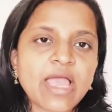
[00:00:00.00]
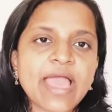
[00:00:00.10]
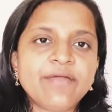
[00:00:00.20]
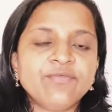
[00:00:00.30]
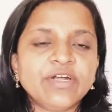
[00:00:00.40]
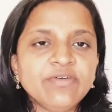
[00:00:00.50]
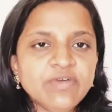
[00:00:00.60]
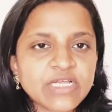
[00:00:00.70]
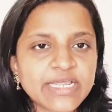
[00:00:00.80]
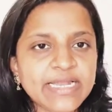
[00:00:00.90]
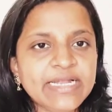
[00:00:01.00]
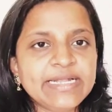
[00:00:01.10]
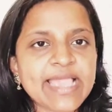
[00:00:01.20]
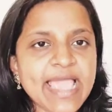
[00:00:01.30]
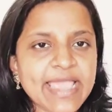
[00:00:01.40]
And whatever
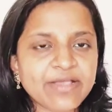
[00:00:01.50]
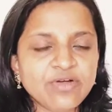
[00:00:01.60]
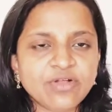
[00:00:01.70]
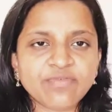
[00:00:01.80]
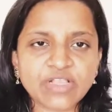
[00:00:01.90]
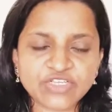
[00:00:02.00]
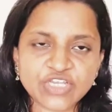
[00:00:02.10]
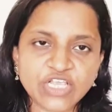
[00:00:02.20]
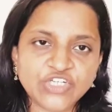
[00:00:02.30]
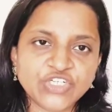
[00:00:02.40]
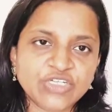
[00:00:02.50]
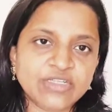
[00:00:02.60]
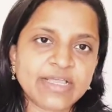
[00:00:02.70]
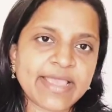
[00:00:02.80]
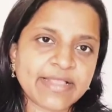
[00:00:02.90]
guilt, anger,
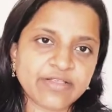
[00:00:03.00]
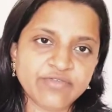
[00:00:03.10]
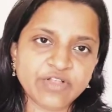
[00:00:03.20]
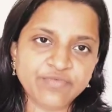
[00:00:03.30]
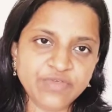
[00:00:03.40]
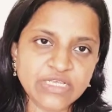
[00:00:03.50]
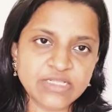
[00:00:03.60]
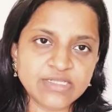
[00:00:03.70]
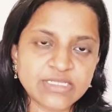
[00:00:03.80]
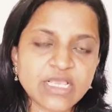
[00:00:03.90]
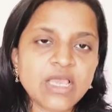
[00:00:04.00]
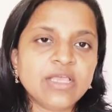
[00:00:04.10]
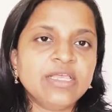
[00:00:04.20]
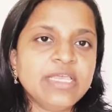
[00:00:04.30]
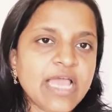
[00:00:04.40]
frustration the caregiver feels,
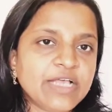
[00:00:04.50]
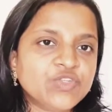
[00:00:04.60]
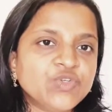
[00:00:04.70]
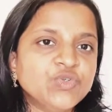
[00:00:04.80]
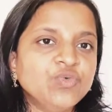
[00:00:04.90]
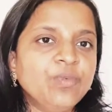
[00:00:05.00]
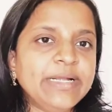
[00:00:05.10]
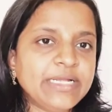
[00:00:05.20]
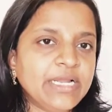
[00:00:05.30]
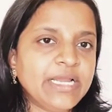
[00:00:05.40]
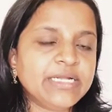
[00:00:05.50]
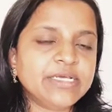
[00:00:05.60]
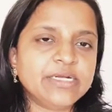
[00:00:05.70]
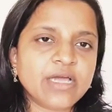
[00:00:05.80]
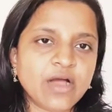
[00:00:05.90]
he has to ventilate
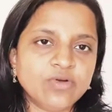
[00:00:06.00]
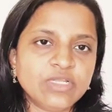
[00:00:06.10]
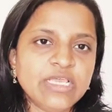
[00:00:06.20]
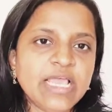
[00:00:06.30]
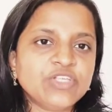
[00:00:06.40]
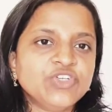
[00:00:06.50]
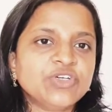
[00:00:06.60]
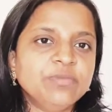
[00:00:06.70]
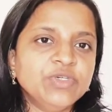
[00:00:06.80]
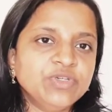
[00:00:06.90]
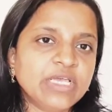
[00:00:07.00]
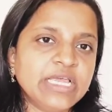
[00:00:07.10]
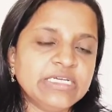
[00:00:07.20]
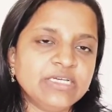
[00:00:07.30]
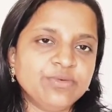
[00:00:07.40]
it out. He has to
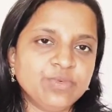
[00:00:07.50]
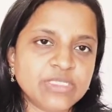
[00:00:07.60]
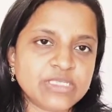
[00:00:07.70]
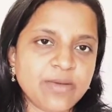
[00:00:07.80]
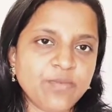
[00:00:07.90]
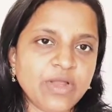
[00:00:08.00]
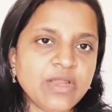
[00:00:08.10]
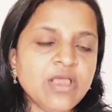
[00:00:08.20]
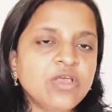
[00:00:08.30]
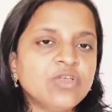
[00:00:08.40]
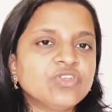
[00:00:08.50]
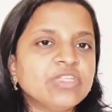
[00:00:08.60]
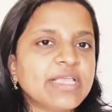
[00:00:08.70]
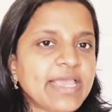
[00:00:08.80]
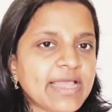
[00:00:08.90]
communicate it with someone. So
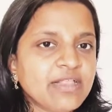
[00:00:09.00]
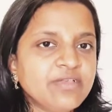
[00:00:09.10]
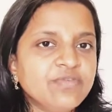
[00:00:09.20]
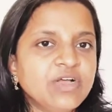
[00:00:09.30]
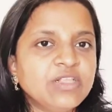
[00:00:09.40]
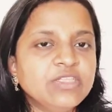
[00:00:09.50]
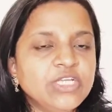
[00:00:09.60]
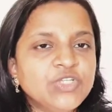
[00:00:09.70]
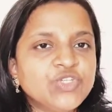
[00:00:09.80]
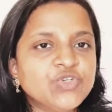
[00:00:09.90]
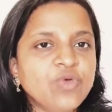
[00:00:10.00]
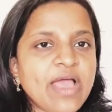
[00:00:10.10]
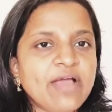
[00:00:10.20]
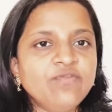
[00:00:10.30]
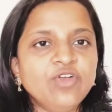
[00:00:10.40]
the caregiver needs to
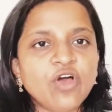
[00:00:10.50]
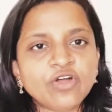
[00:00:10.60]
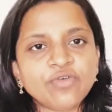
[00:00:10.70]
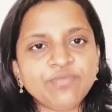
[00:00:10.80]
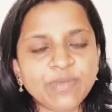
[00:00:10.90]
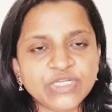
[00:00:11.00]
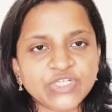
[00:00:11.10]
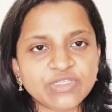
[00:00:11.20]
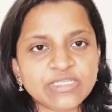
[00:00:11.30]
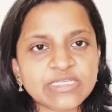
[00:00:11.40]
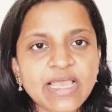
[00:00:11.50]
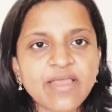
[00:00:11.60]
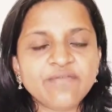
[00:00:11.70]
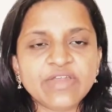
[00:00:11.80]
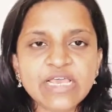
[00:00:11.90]
have lot of patience.
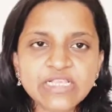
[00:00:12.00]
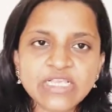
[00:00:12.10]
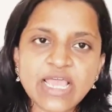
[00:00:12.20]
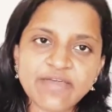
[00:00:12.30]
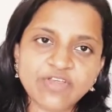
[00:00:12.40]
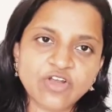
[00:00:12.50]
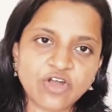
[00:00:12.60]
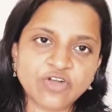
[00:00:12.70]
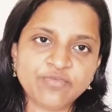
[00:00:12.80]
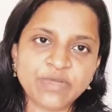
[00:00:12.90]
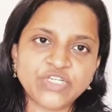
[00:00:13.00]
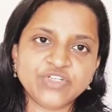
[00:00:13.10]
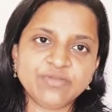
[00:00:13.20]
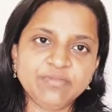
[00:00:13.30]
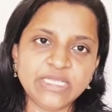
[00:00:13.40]
When I say having lot of
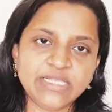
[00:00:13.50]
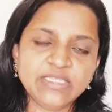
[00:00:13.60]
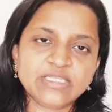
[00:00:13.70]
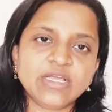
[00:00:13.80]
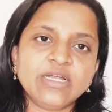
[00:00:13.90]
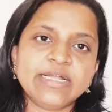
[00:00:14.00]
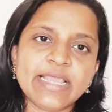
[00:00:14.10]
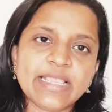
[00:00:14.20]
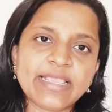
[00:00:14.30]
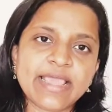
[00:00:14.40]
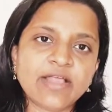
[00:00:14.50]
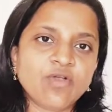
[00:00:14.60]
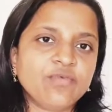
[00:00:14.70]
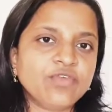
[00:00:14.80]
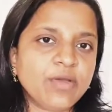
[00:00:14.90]
patience means take care
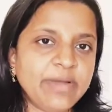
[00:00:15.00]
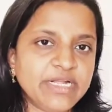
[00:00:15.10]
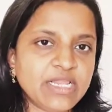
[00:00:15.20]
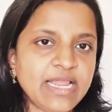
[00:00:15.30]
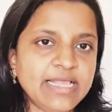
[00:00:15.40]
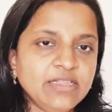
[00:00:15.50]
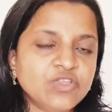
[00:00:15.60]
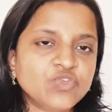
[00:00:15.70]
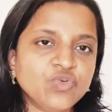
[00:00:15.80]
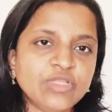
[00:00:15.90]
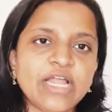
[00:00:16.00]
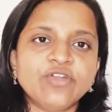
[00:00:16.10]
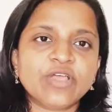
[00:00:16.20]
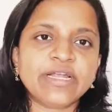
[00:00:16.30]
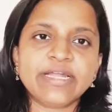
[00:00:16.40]
of your mental health so
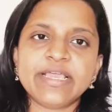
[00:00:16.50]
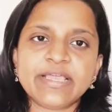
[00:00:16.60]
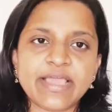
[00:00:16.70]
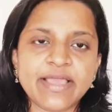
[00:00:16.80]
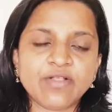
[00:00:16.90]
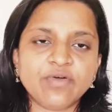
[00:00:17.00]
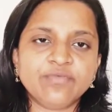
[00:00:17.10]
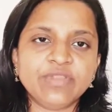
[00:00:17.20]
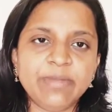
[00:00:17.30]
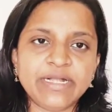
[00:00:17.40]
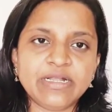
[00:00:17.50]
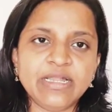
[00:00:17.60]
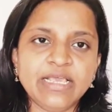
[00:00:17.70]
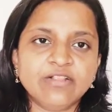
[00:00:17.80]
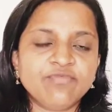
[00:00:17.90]
that you can take care of the
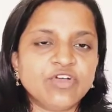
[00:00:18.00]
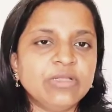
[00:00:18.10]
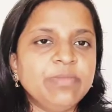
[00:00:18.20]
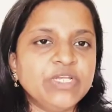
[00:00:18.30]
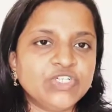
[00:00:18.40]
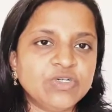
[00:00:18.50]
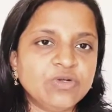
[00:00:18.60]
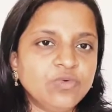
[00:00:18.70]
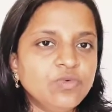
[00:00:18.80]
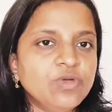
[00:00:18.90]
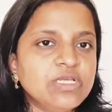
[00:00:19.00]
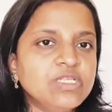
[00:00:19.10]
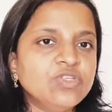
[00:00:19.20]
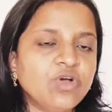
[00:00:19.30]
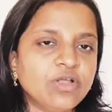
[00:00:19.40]
mental health for the patient who
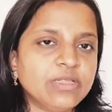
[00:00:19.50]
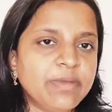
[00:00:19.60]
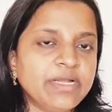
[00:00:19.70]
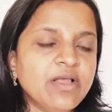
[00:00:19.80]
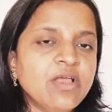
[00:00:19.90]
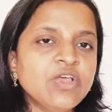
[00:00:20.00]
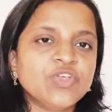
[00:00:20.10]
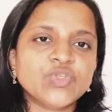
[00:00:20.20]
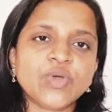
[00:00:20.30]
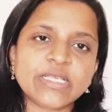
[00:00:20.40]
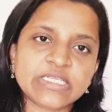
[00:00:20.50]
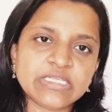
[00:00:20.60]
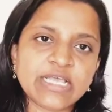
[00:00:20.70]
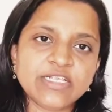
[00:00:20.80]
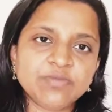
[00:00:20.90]
is on the bed. So
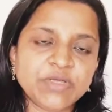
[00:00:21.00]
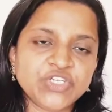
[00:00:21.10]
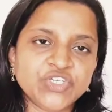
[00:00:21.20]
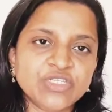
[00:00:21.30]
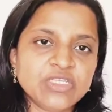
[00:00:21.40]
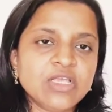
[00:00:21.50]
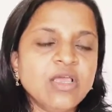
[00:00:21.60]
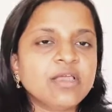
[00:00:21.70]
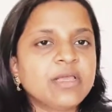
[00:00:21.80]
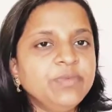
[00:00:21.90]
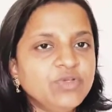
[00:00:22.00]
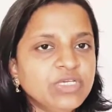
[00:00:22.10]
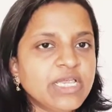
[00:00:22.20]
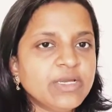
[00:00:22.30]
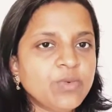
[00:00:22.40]
exercise patience,
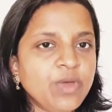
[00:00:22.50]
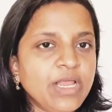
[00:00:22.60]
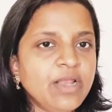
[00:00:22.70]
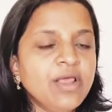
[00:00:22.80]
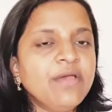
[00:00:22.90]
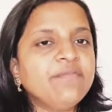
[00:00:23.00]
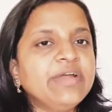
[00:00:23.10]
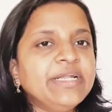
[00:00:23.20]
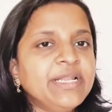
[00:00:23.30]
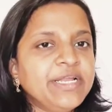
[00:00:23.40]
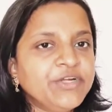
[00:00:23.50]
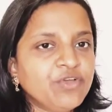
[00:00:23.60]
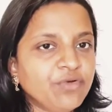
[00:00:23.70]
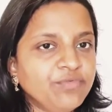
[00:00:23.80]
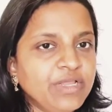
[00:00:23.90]
communicate well, ventilate
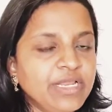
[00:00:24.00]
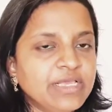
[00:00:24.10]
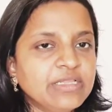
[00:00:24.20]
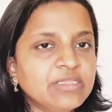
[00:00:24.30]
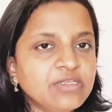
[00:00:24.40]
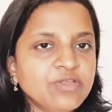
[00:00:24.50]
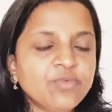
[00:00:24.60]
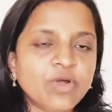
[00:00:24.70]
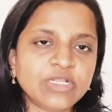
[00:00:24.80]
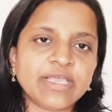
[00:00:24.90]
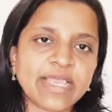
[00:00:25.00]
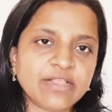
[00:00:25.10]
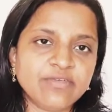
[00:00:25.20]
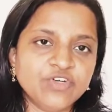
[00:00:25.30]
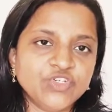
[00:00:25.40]
your feeling. This is what the
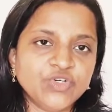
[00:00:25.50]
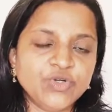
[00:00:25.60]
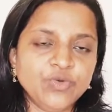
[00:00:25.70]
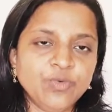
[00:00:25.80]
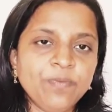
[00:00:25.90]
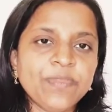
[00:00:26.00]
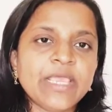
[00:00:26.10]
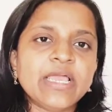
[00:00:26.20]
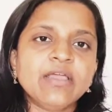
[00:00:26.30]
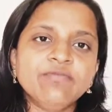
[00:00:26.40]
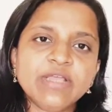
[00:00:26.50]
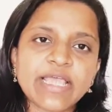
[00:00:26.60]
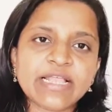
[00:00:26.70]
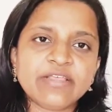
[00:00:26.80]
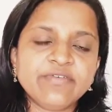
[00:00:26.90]
caregiver should do. If the
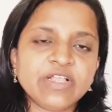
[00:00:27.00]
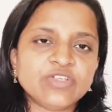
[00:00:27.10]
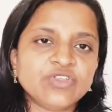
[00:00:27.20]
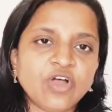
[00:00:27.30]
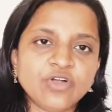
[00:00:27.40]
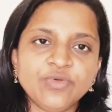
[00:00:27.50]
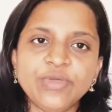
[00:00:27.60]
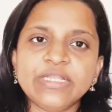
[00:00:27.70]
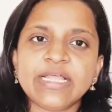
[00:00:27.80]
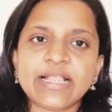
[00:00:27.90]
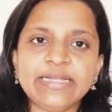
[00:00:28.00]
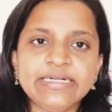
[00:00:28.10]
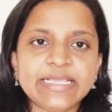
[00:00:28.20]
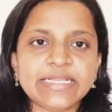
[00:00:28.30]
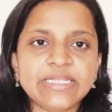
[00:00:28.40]
caregiver is not knowing the
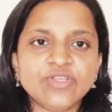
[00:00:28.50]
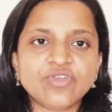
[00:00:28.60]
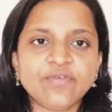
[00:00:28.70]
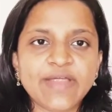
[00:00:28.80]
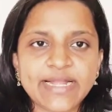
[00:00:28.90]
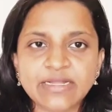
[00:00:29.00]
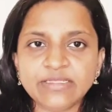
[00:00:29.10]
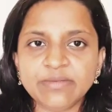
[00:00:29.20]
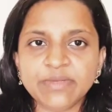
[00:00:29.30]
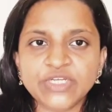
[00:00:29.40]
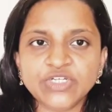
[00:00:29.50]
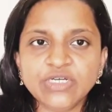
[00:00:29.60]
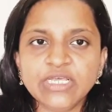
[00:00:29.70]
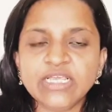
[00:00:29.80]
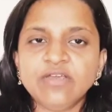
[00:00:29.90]
right techniques of handling the
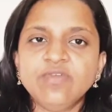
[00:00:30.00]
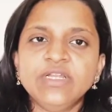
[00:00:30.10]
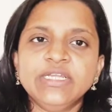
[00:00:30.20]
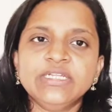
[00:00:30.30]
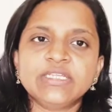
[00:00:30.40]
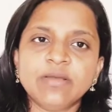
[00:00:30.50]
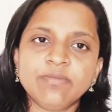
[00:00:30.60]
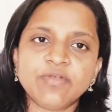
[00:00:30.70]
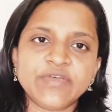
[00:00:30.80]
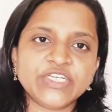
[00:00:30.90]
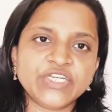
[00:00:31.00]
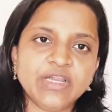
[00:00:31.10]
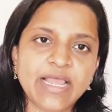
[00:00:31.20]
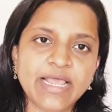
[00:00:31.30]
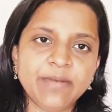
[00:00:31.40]
patient, he will need some
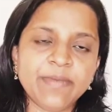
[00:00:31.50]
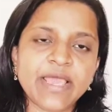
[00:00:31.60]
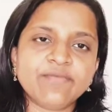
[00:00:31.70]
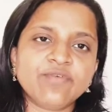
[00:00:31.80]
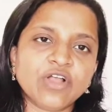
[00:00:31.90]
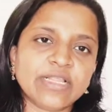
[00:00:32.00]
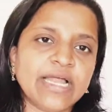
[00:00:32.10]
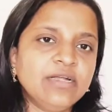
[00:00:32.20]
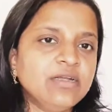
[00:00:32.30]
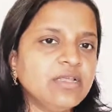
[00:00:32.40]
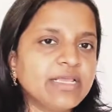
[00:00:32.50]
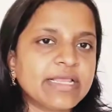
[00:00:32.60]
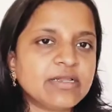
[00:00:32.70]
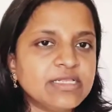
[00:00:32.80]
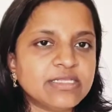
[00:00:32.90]
professional help, and for that he
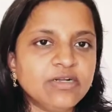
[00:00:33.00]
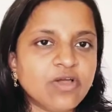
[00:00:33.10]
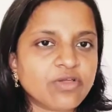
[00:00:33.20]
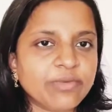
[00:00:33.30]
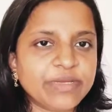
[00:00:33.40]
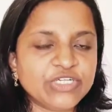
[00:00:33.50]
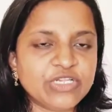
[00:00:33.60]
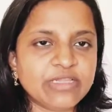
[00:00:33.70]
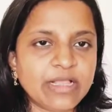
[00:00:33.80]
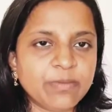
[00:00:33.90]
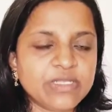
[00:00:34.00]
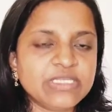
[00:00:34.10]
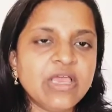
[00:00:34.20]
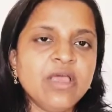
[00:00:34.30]
can consult occupational therapist.